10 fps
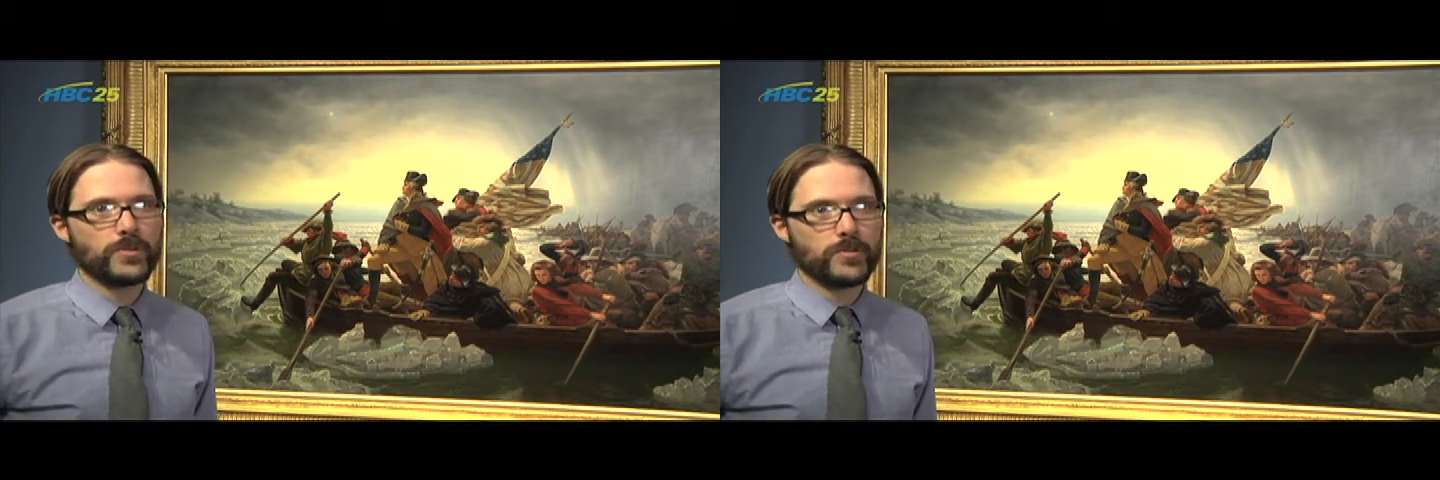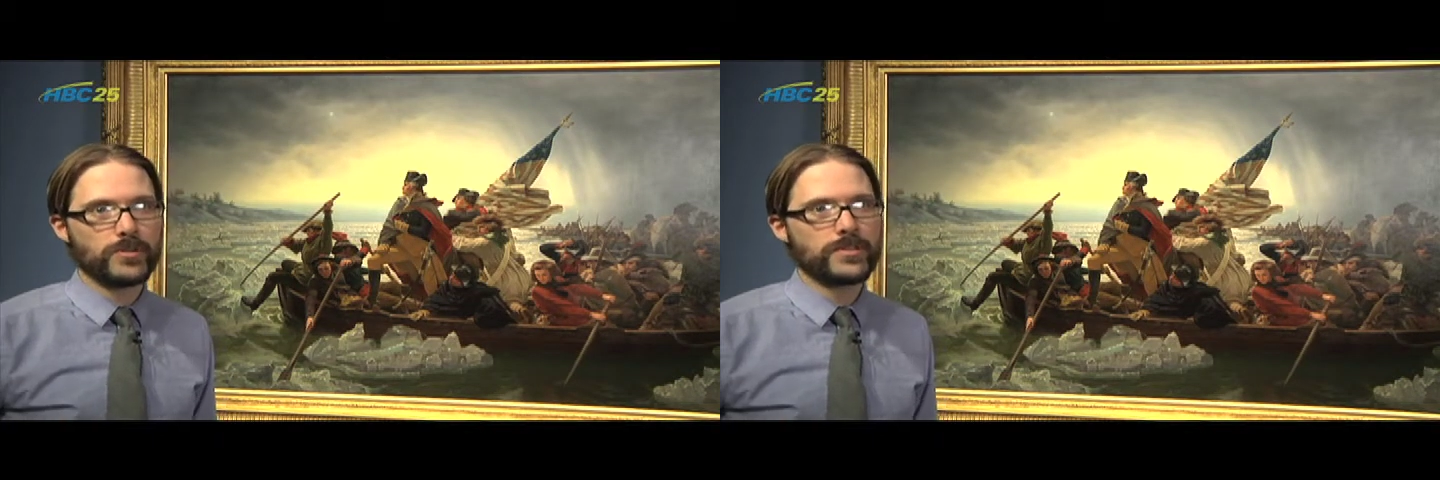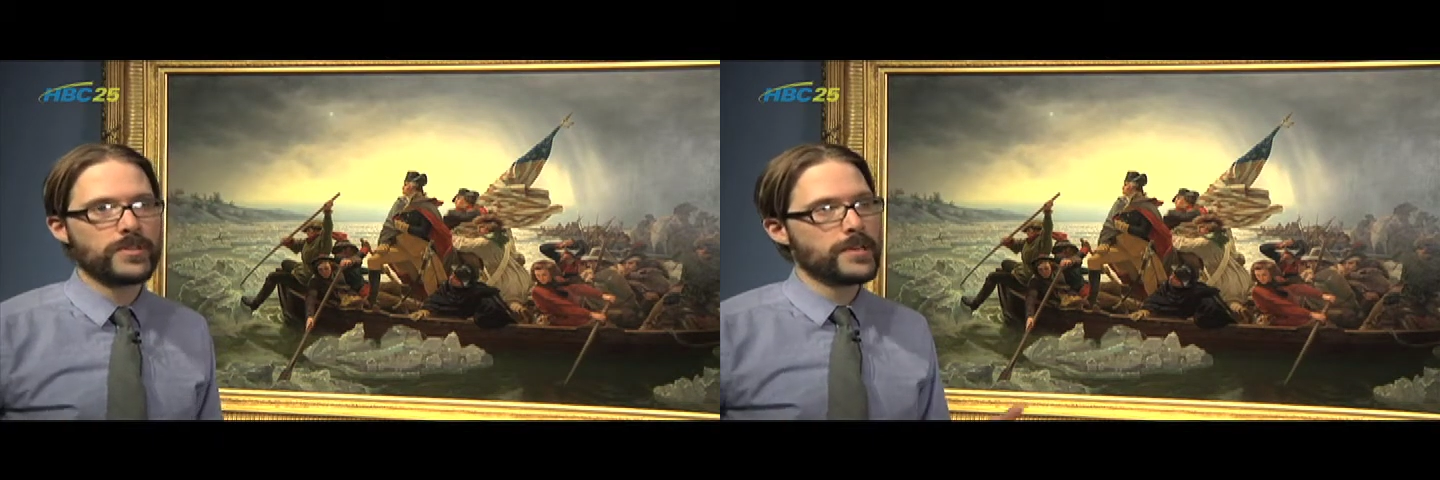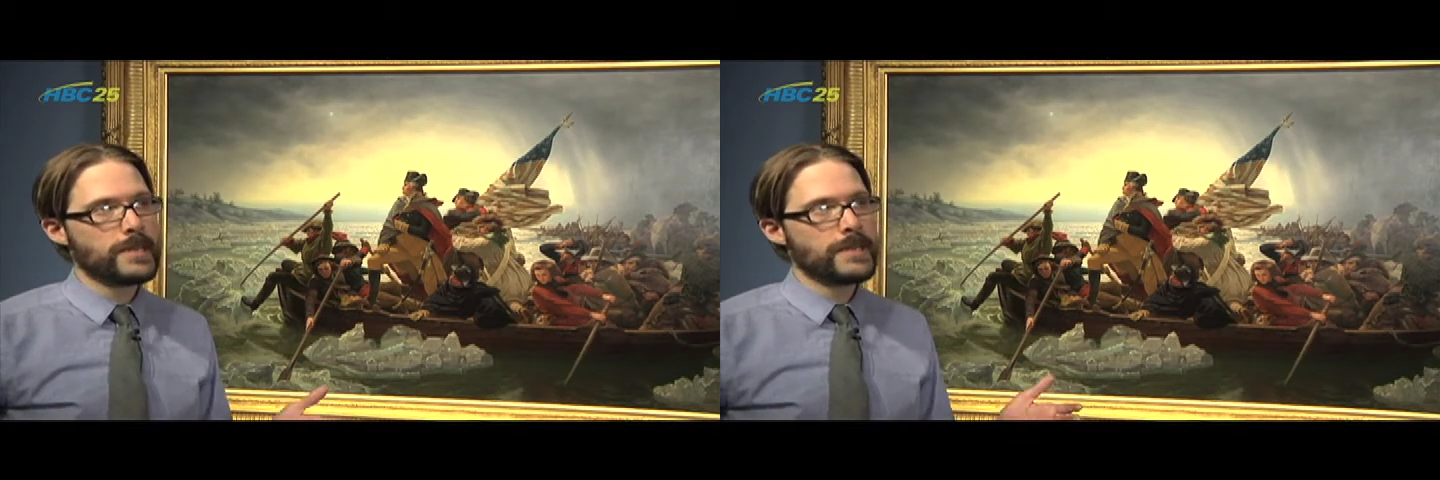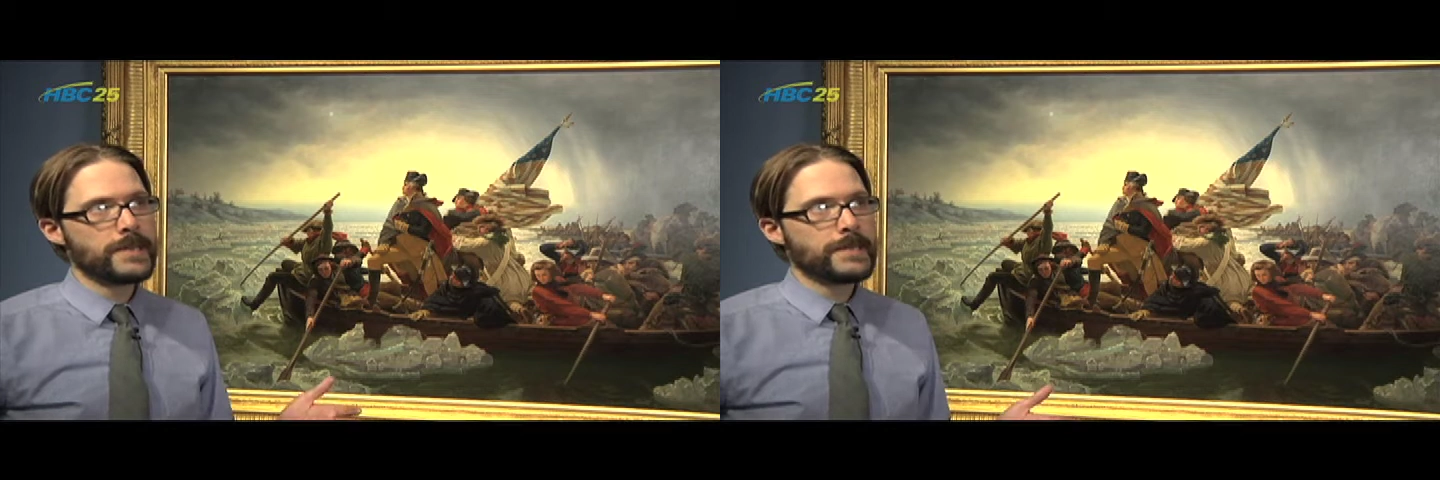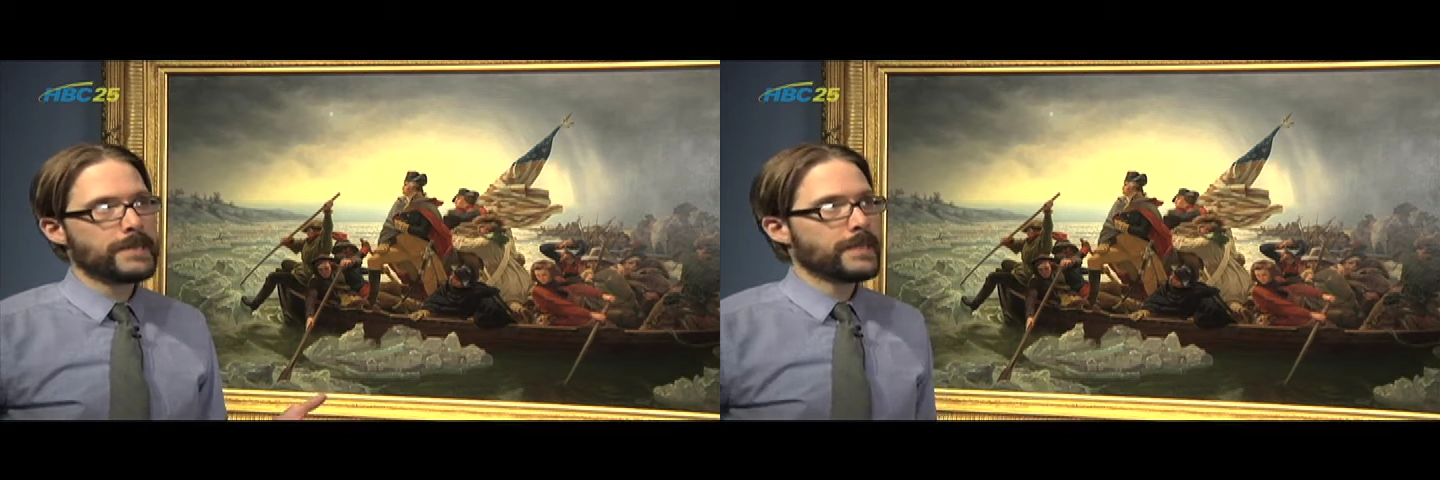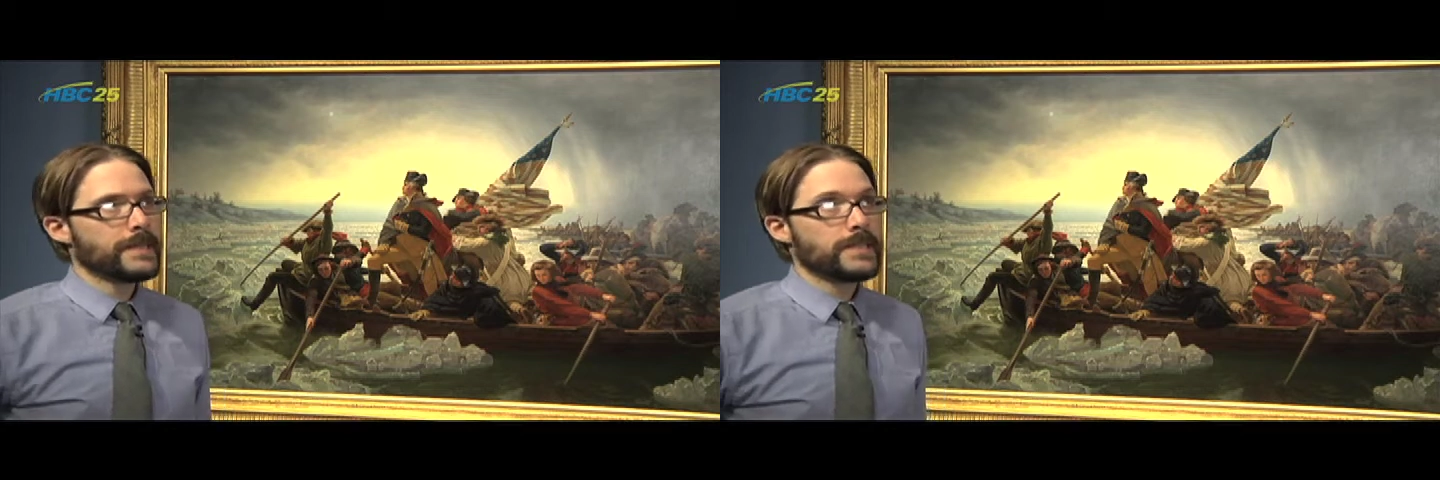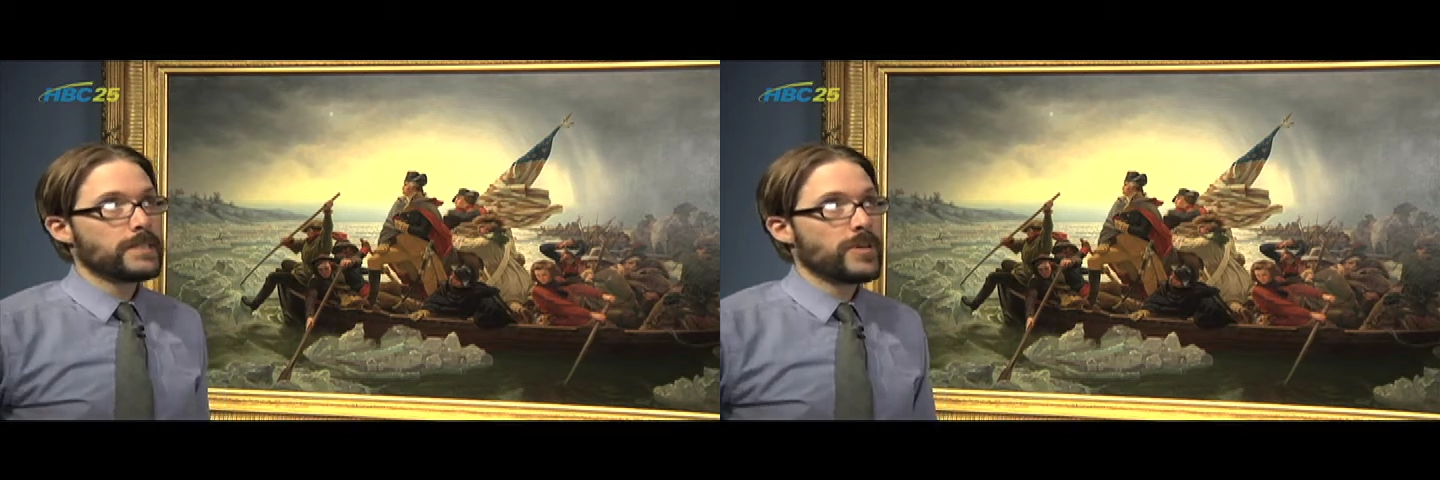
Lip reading: where it's